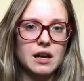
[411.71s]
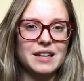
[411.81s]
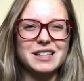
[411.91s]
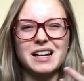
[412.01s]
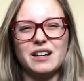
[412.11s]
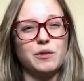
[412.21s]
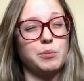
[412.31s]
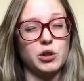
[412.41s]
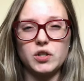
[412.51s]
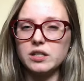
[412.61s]
and that's kind of a
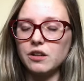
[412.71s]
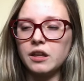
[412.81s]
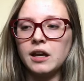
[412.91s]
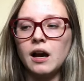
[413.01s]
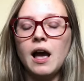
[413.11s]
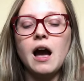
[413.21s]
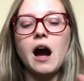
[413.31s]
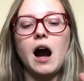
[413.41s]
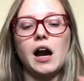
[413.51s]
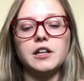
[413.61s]
personal thing,
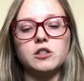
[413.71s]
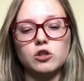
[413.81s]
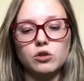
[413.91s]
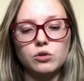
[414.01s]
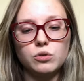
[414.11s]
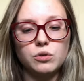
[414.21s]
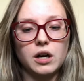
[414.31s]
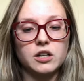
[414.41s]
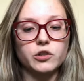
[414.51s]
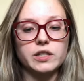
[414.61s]
I do
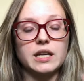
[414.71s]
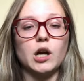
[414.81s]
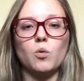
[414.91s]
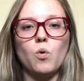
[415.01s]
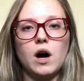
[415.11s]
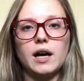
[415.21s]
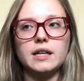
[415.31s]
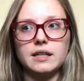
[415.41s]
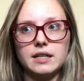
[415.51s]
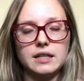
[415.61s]
understand why
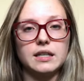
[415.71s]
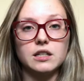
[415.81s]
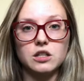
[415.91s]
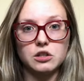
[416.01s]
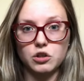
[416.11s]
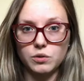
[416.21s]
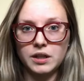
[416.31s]
he needed to do